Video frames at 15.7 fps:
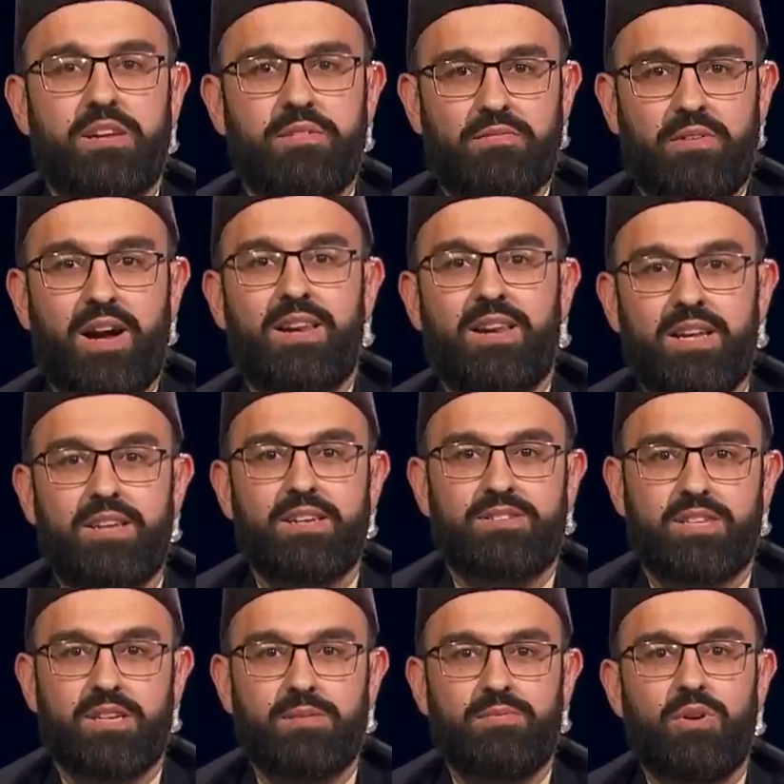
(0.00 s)
divine
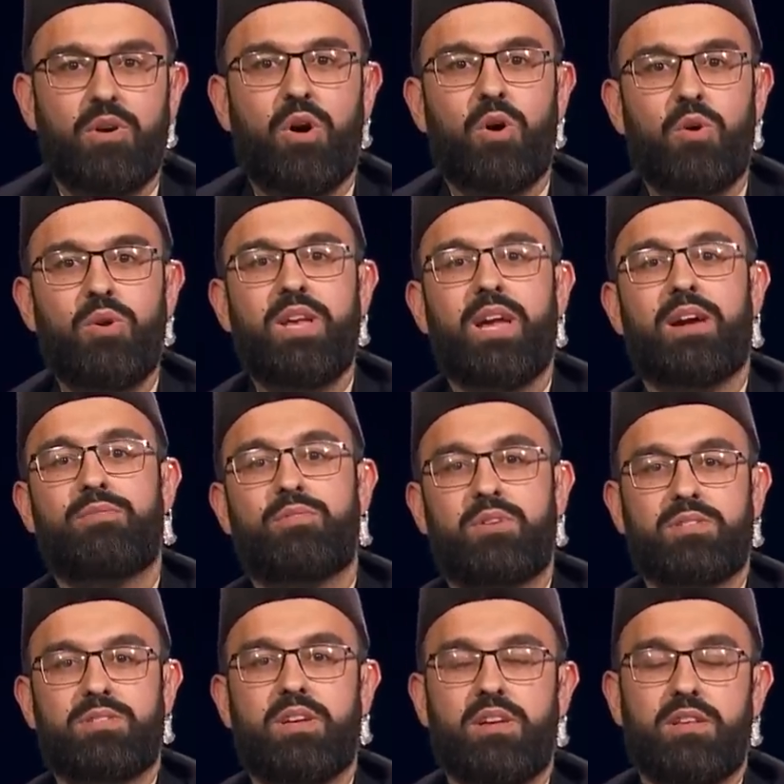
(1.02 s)
leadership, not only have
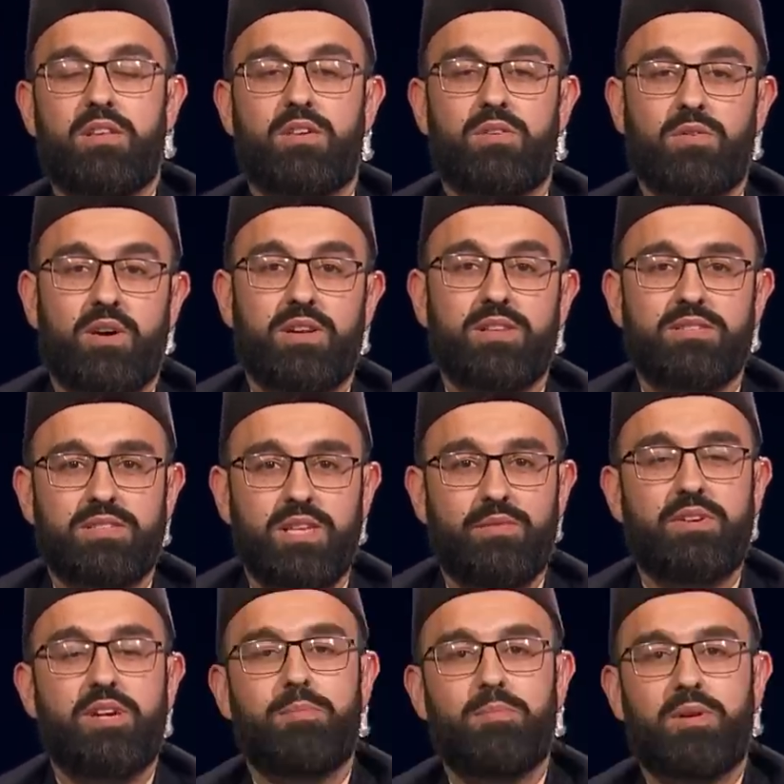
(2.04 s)
translated the Quran in
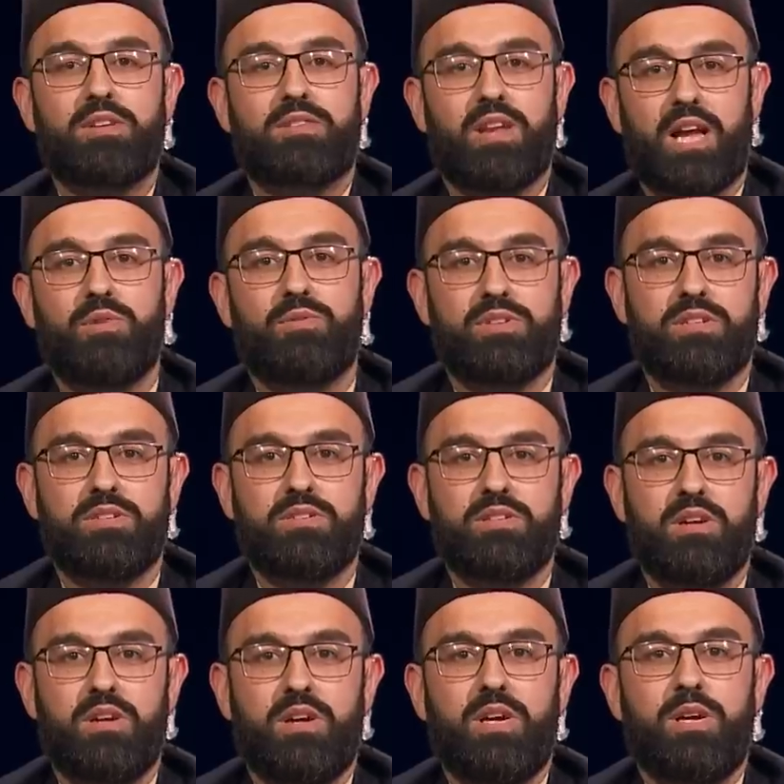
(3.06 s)
seventy plus languages,
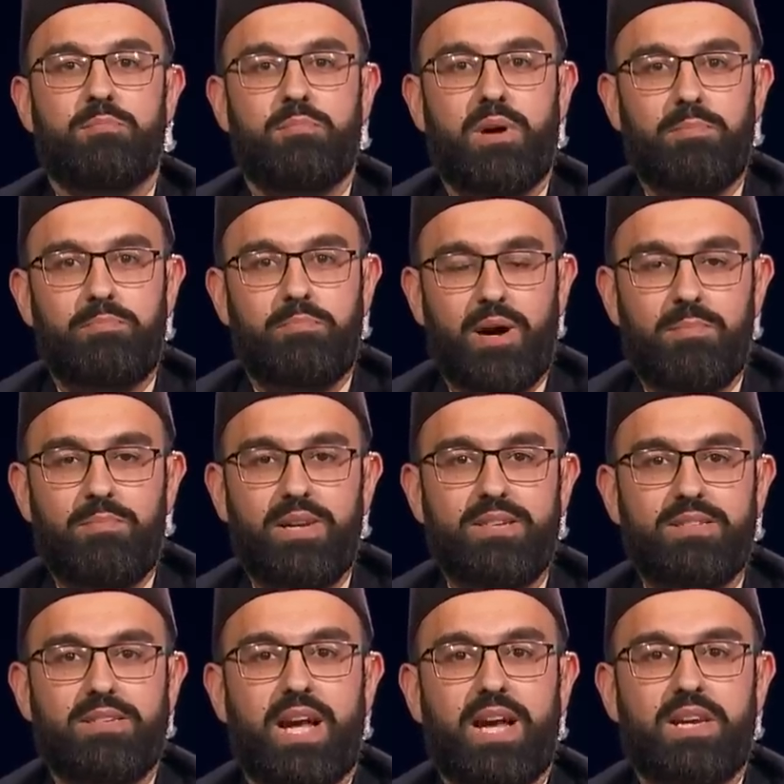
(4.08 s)
but
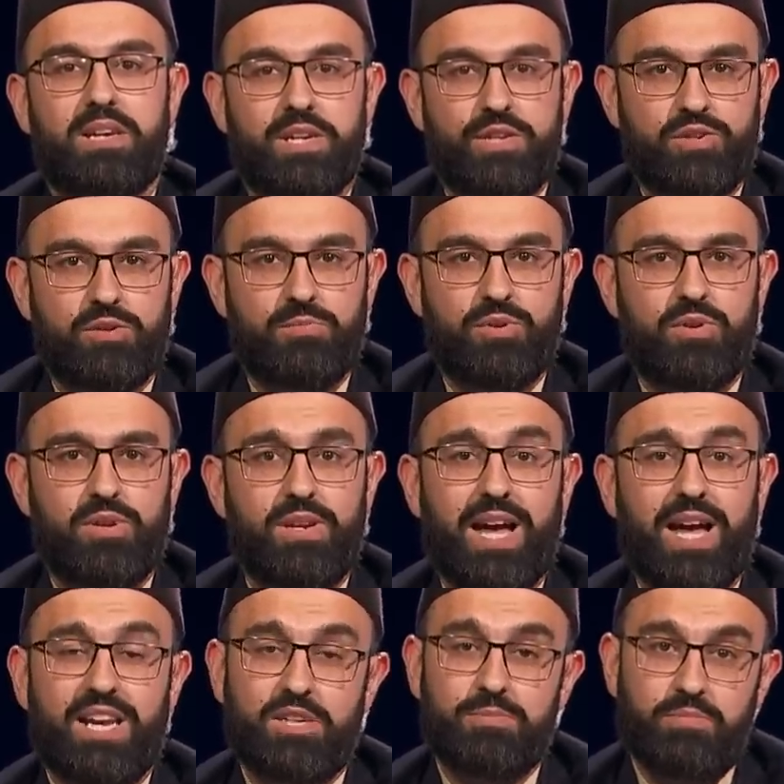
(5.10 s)
published and distributed
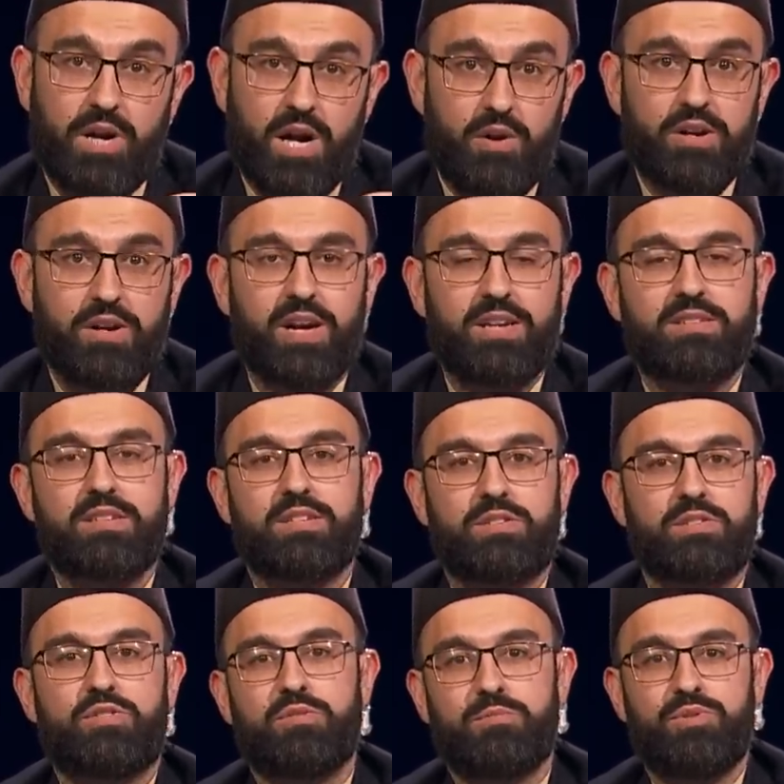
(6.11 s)
and is prioritizing its
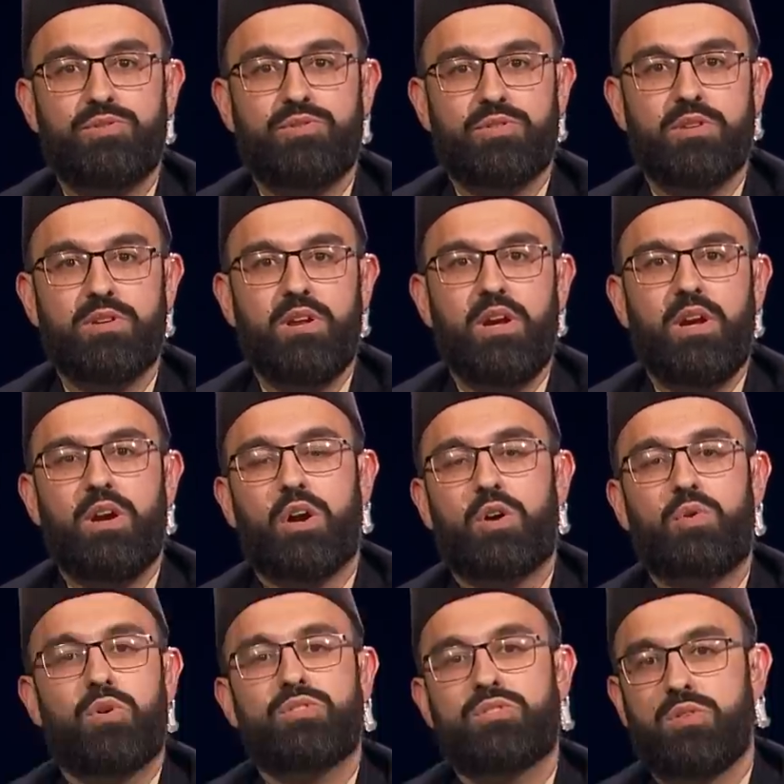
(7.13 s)
distribution
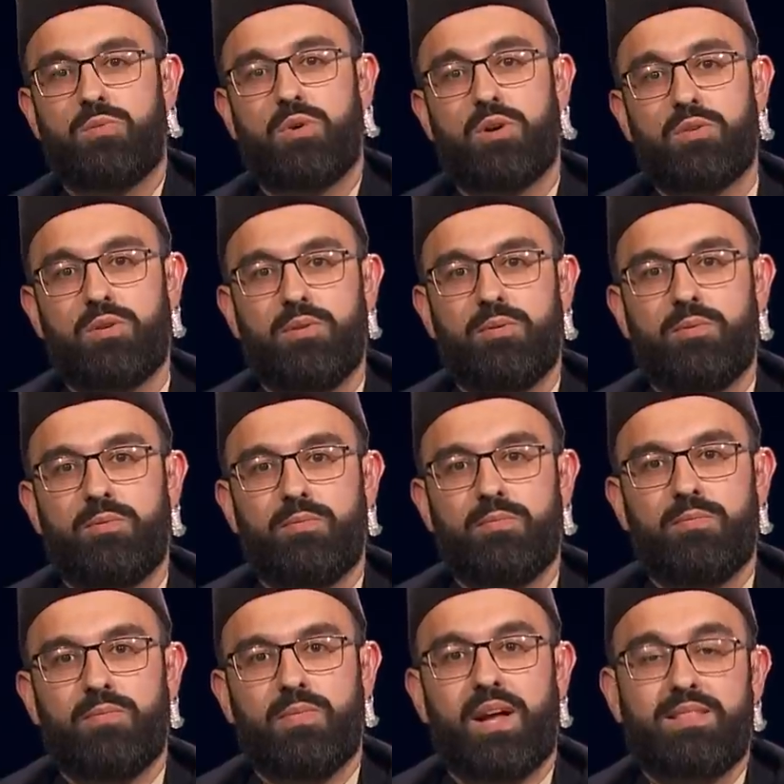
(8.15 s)
across the world.
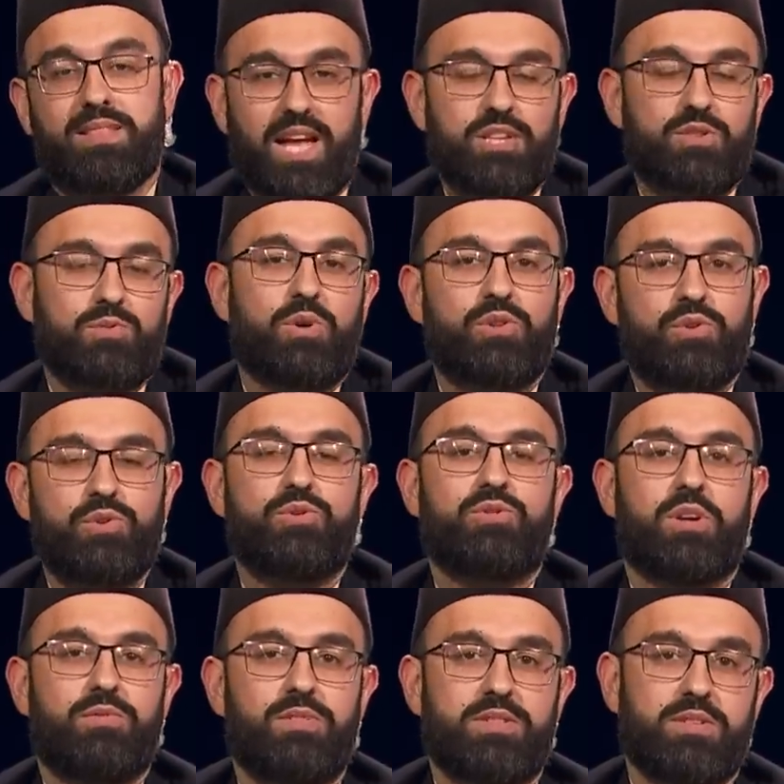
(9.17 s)
And that's what true
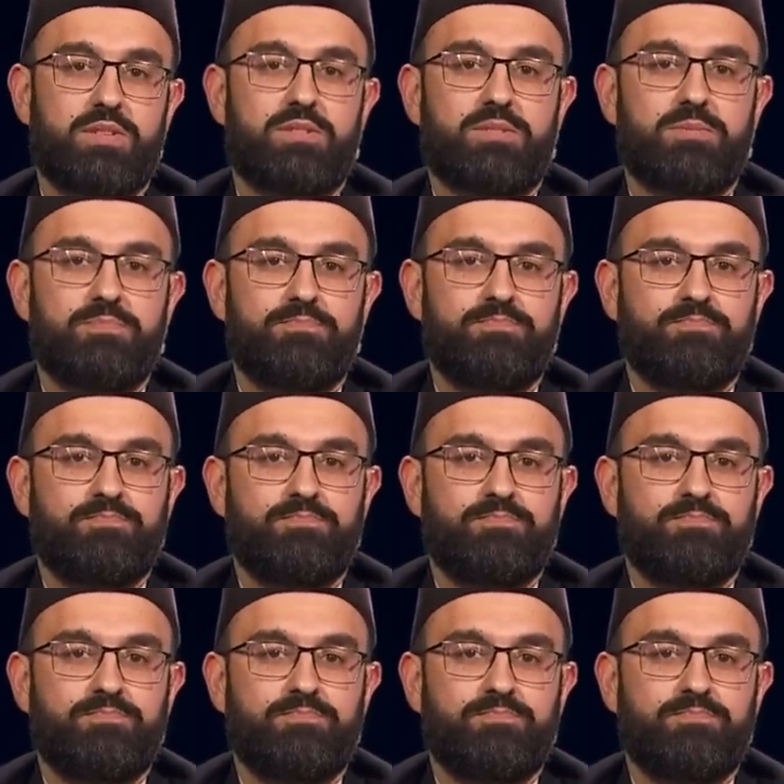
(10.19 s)
service is.